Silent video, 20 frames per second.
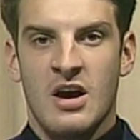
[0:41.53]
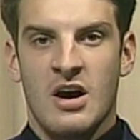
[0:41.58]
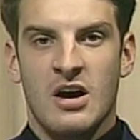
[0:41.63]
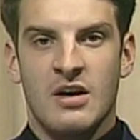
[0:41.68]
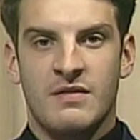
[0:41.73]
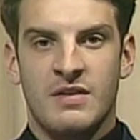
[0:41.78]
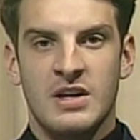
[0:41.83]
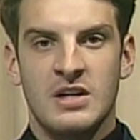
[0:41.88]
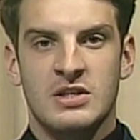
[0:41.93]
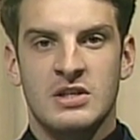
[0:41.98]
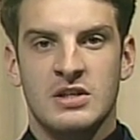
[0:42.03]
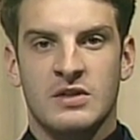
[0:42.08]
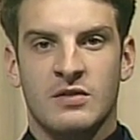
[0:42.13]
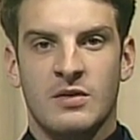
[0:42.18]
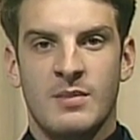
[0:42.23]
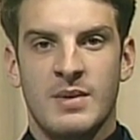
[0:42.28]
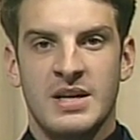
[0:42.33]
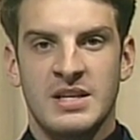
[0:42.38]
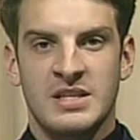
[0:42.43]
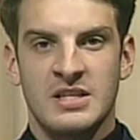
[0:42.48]
of ages
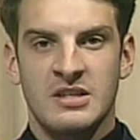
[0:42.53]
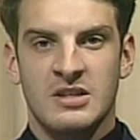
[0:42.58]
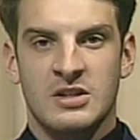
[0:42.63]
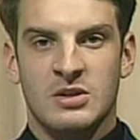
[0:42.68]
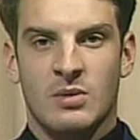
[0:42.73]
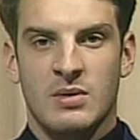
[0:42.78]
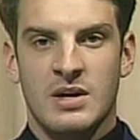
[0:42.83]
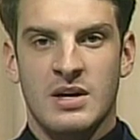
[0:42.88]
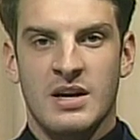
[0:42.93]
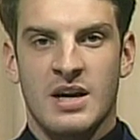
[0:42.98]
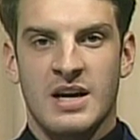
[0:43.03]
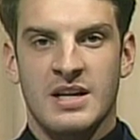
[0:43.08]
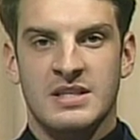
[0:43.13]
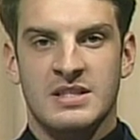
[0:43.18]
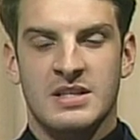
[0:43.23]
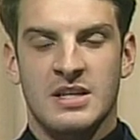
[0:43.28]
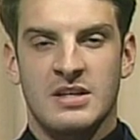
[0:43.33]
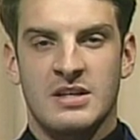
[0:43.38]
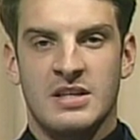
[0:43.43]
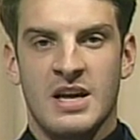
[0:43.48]
from 18 to 29
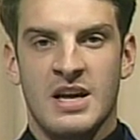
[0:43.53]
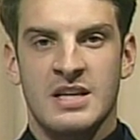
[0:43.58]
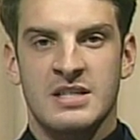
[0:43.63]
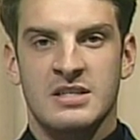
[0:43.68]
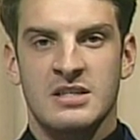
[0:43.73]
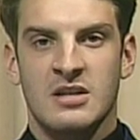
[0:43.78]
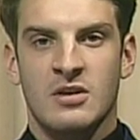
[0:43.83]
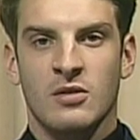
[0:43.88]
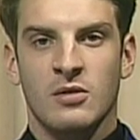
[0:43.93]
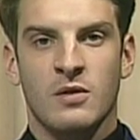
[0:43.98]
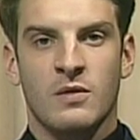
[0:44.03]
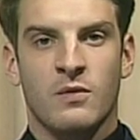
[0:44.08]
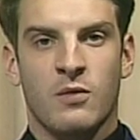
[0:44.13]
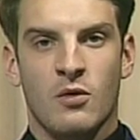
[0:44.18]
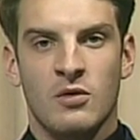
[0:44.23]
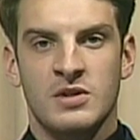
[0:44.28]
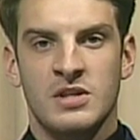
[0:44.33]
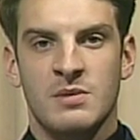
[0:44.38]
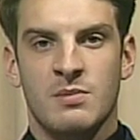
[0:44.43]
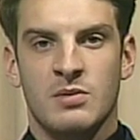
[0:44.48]
said yes, and only
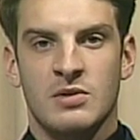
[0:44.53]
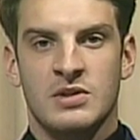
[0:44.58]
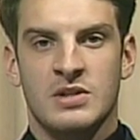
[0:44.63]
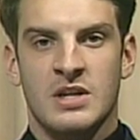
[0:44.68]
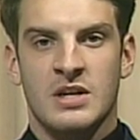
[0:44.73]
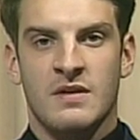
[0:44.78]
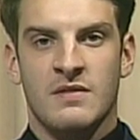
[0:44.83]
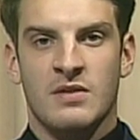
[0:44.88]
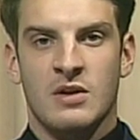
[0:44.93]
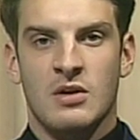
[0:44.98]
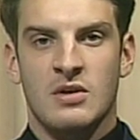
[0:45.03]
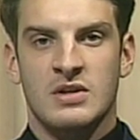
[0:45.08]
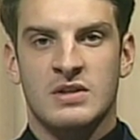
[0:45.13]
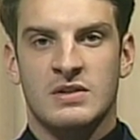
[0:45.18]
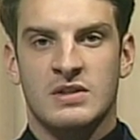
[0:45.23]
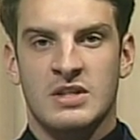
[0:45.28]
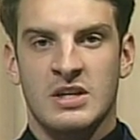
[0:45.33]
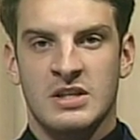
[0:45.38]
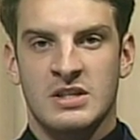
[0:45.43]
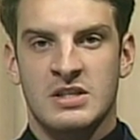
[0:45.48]
14% of those
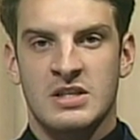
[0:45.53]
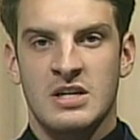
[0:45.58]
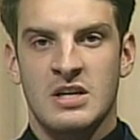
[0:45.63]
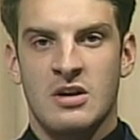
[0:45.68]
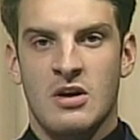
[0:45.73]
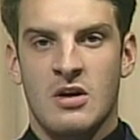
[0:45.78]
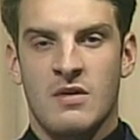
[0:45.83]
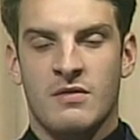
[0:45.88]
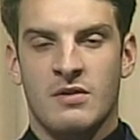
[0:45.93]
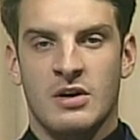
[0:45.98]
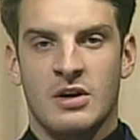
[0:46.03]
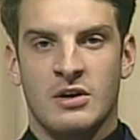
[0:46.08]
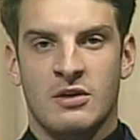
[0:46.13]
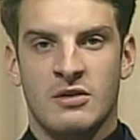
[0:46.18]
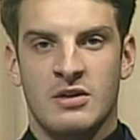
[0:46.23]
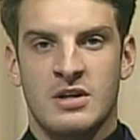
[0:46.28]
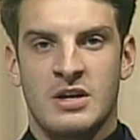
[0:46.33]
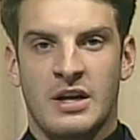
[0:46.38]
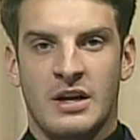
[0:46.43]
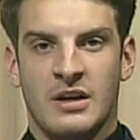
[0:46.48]
60 and over
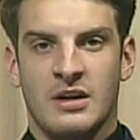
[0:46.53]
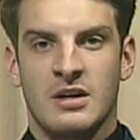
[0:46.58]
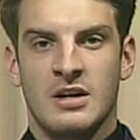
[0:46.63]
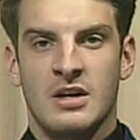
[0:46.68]
agreeing.